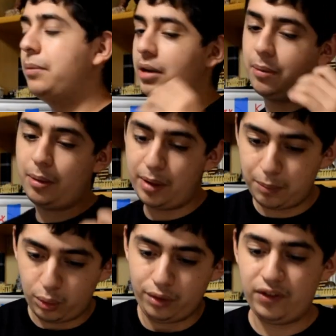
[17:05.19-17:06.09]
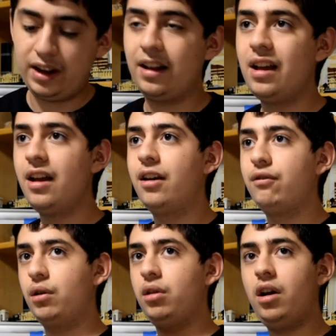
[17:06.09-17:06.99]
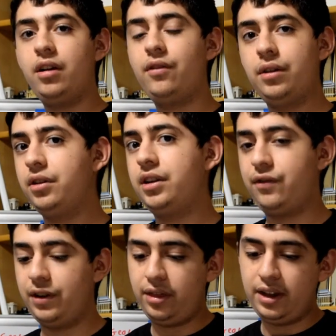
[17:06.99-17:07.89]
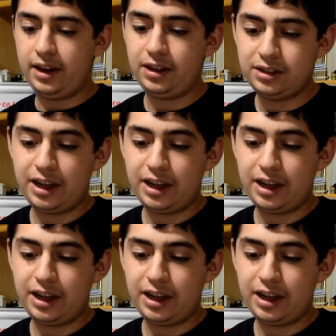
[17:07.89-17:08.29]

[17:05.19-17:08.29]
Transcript: it can become a metamorphic for a lot of other different things.